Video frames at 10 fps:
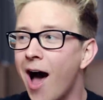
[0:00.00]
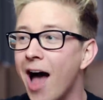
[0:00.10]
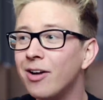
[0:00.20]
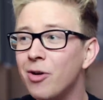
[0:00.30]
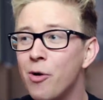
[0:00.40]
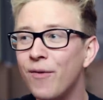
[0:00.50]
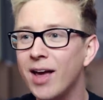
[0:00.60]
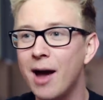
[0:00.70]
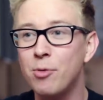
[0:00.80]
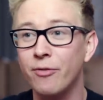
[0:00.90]
I don't know if I
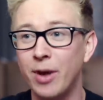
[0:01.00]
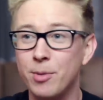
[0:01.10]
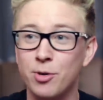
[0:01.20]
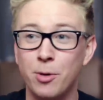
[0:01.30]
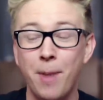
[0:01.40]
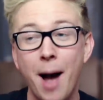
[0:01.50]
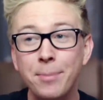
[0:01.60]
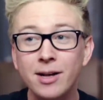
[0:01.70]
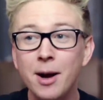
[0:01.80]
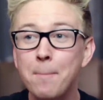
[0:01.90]
got more famous or more
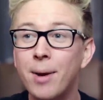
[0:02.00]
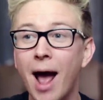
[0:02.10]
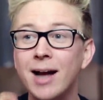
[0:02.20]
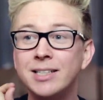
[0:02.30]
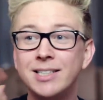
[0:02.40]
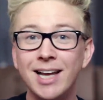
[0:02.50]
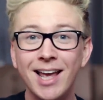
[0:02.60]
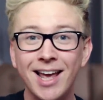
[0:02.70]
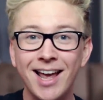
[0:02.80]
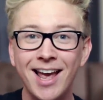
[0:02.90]
popular, but I
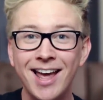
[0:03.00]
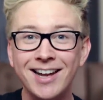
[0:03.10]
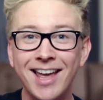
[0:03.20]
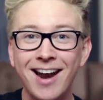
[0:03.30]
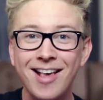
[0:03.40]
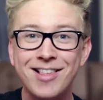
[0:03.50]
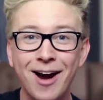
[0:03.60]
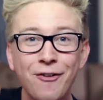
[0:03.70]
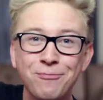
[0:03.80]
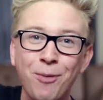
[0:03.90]
did get a
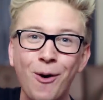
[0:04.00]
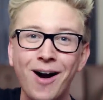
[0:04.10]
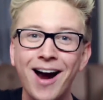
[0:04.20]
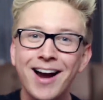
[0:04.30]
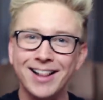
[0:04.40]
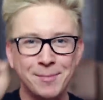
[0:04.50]
surfboard!